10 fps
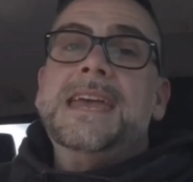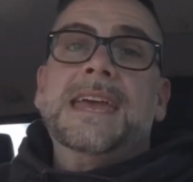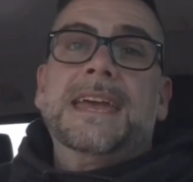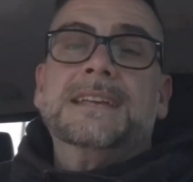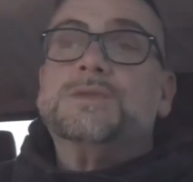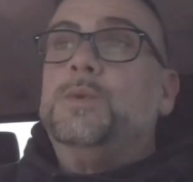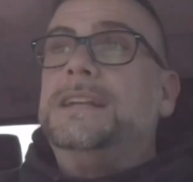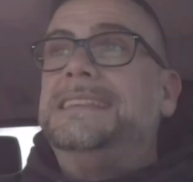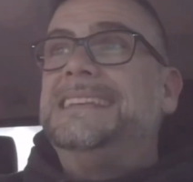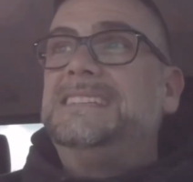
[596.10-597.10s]
is
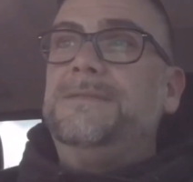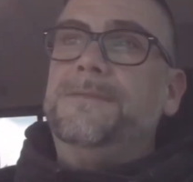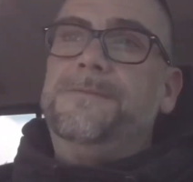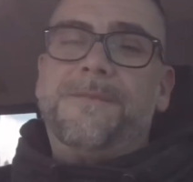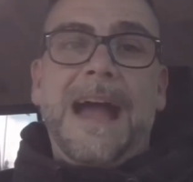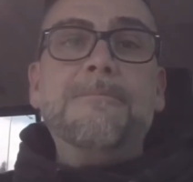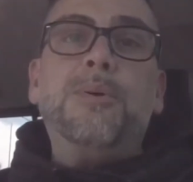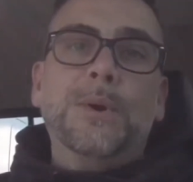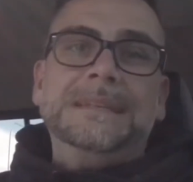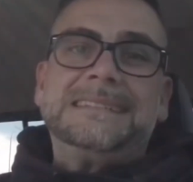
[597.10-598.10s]
what this
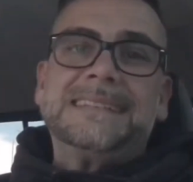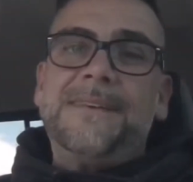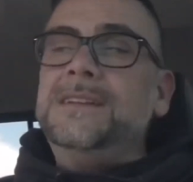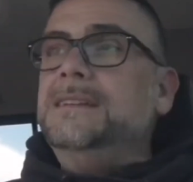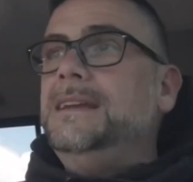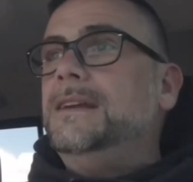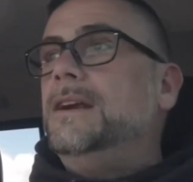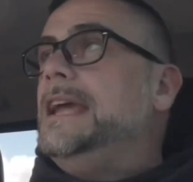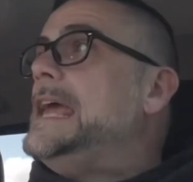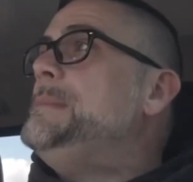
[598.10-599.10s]
5.7 liter
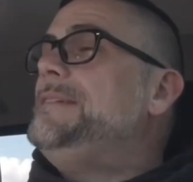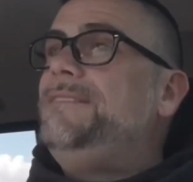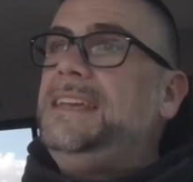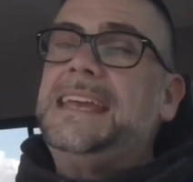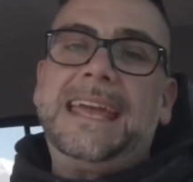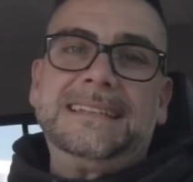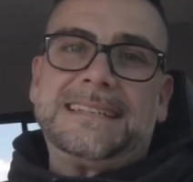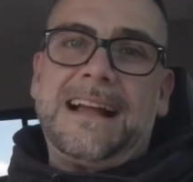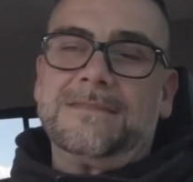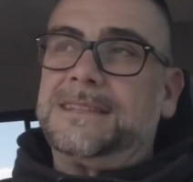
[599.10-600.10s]
Hemi V8
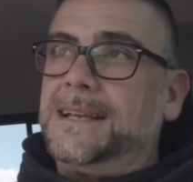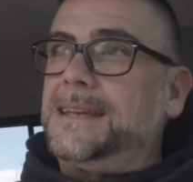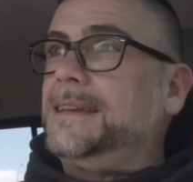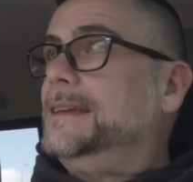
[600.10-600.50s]
sounds like.